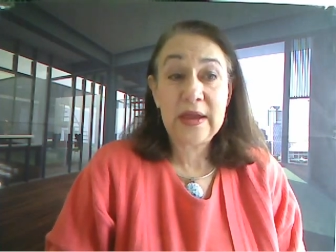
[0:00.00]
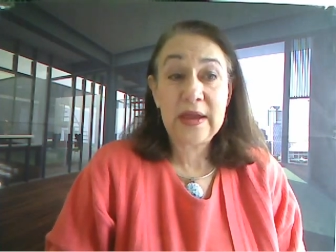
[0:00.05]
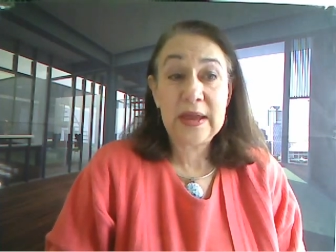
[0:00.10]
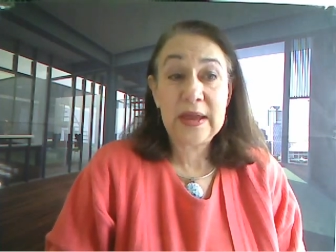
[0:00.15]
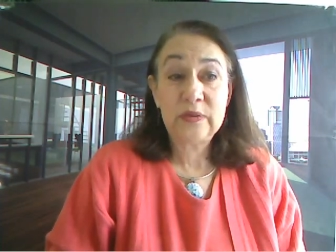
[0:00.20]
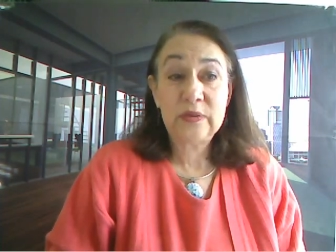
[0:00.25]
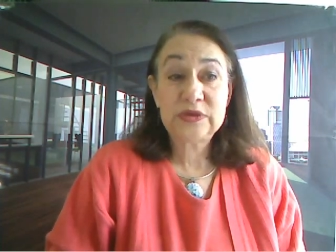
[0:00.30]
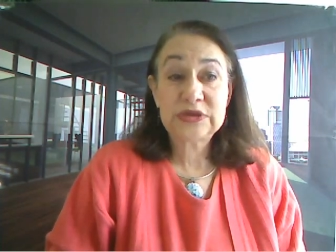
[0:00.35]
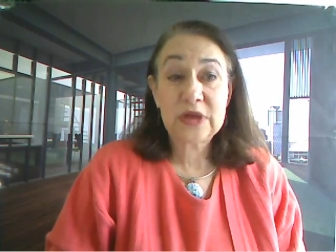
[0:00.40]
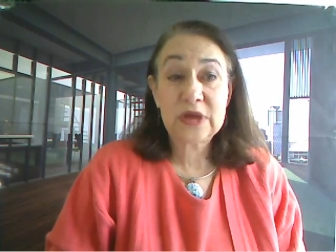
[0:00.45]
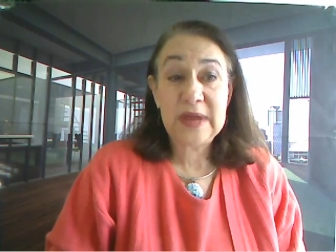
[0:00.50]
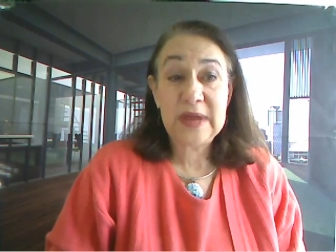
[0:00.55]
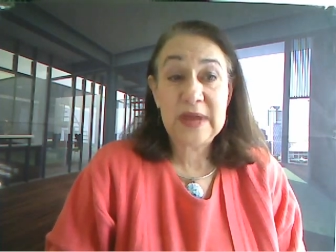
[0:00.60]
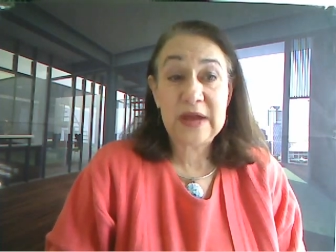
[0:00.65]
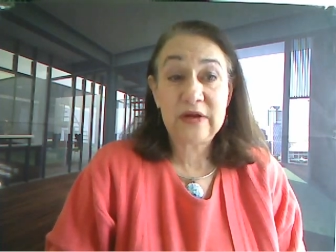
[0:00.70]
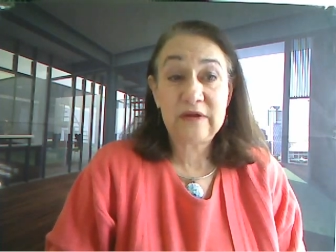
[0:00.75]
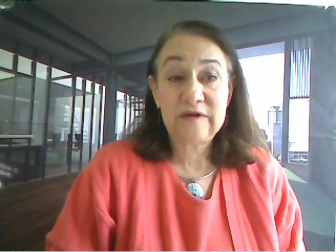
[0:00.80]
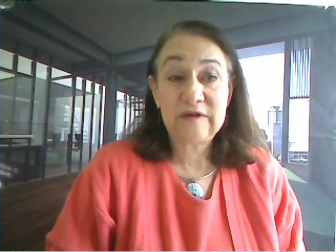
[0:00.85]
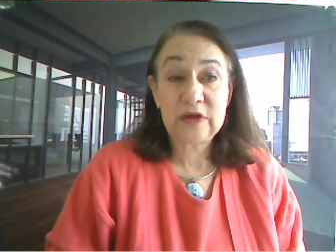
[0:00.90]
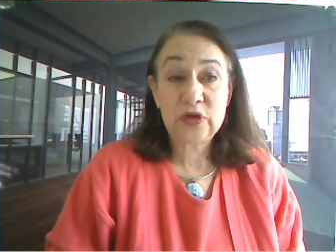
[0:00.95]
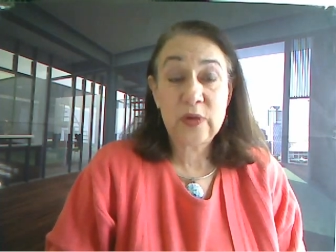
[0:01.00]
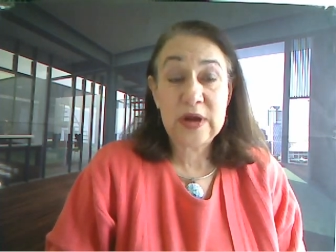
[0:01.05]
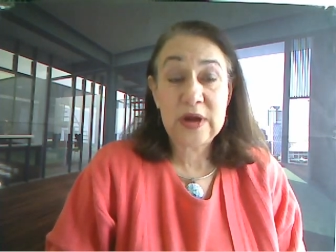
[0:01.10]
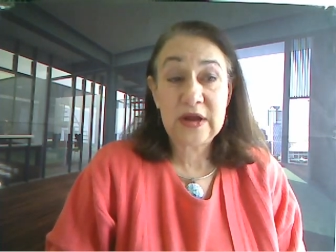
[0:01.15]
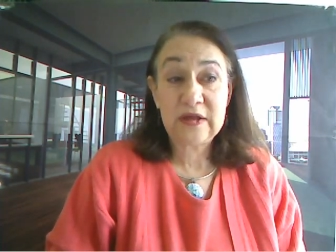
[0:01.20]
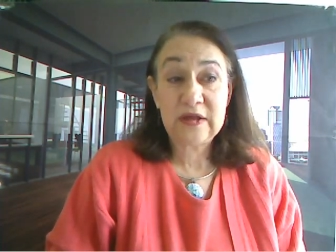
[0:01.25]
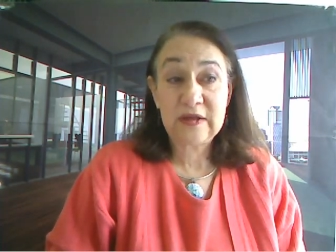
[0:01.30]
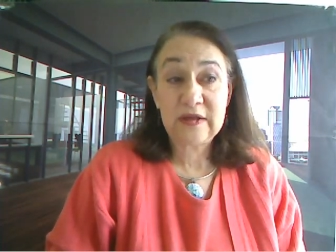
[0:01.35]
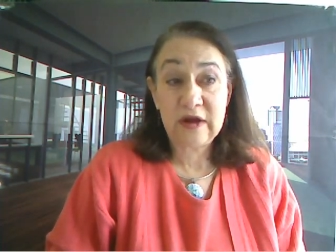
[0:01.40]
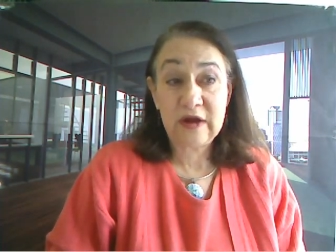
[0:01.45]
he was commander of the
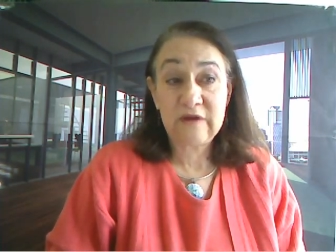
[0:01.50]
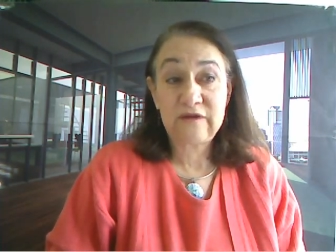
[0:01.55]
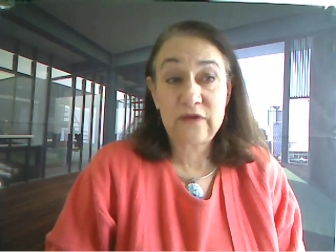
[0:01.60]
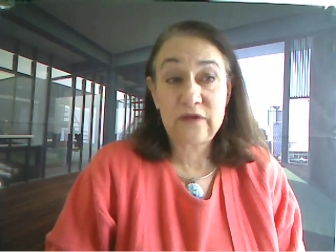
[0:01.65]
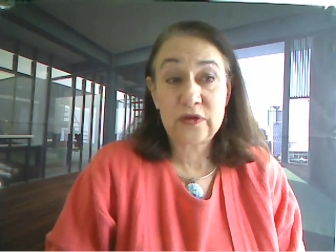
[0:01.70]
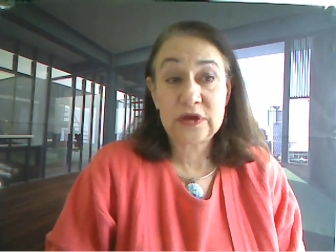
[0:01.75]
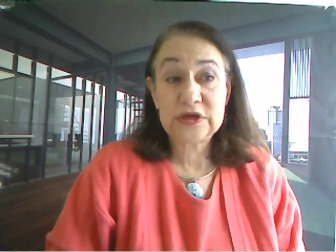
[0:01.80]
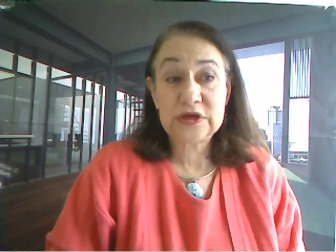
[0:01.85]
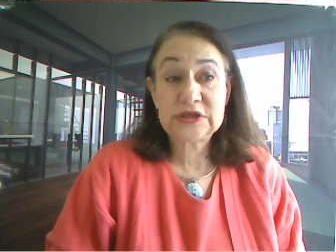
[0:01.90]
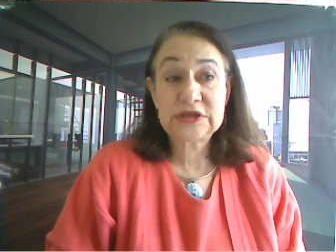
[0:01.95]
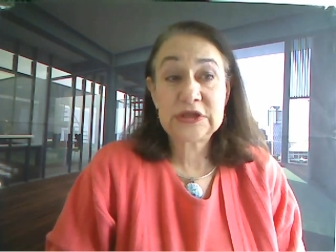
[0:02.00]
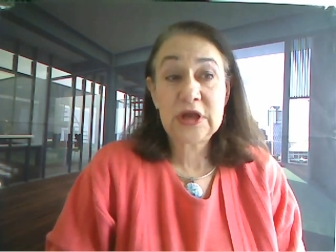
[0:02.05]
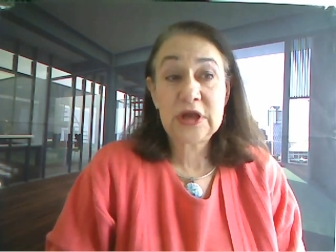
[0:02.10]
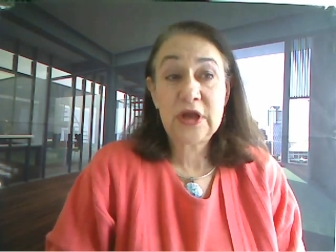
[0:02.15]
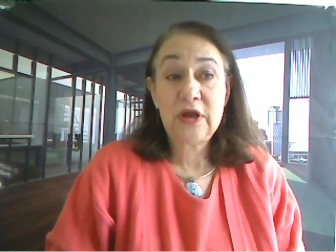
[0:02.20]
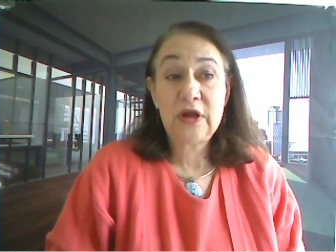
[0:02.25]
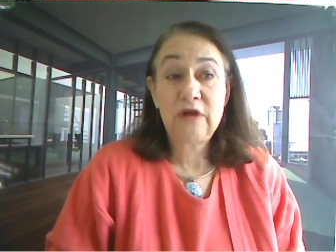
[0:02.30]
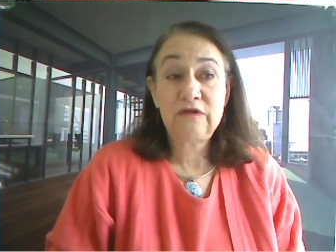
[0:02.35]
20th Air Force,